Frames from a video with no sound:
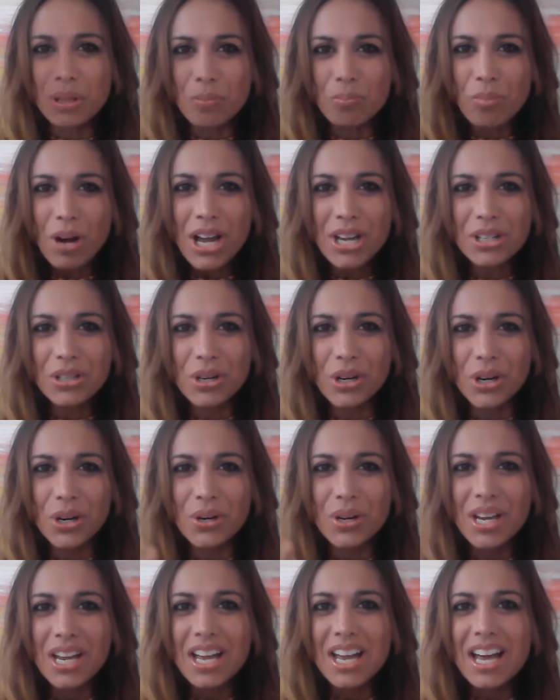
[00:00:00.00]
the micro
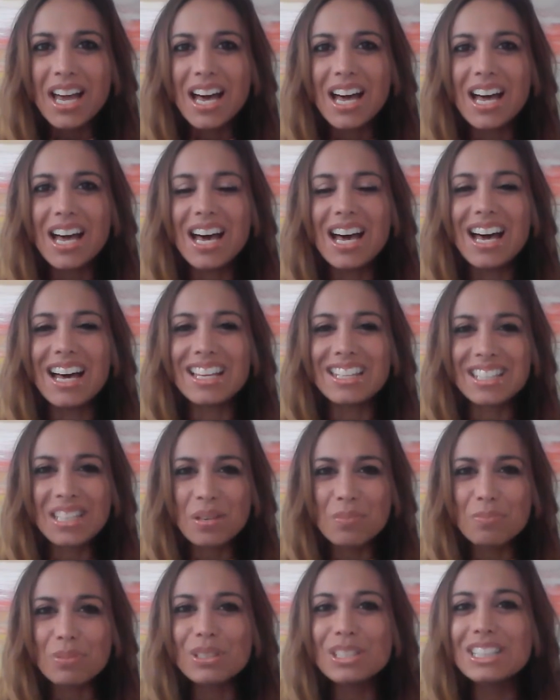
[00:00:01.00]
are
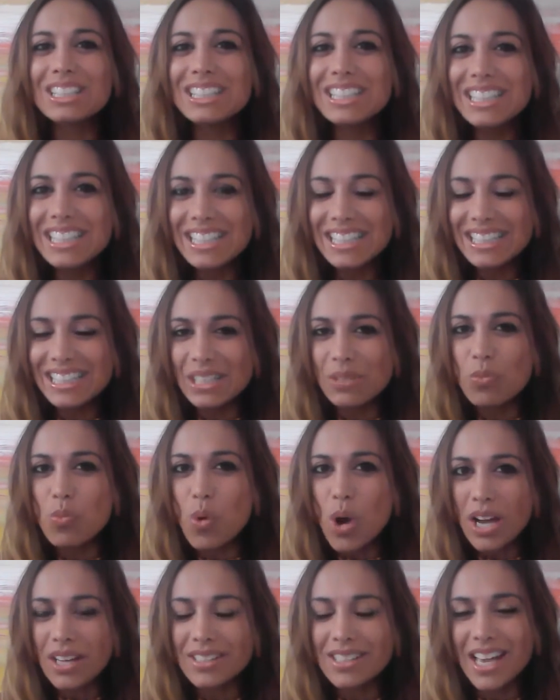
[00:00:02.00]
completely
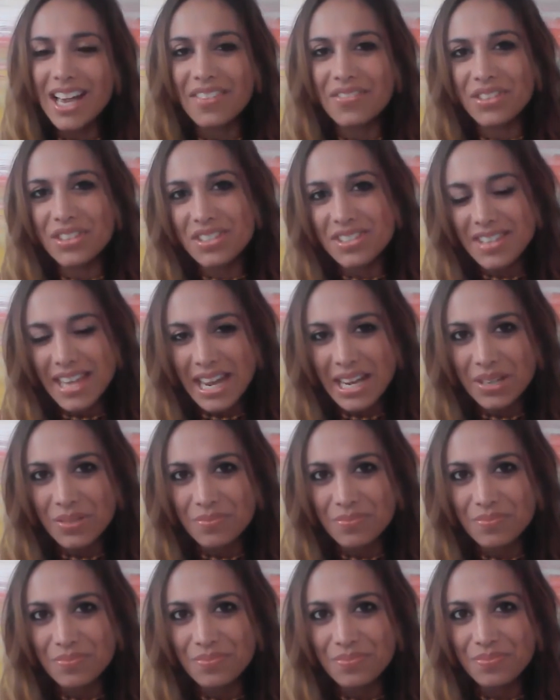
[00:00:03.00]
one and the same.